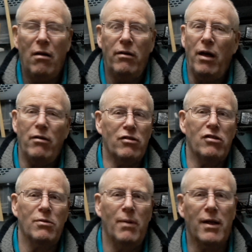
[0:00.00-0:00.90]
no
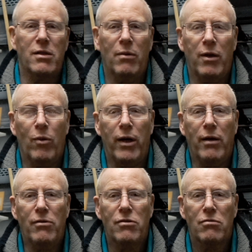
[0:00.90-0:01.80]
disrespect to anyone
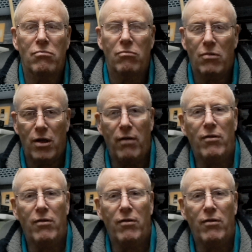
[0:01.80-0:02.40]
else, they've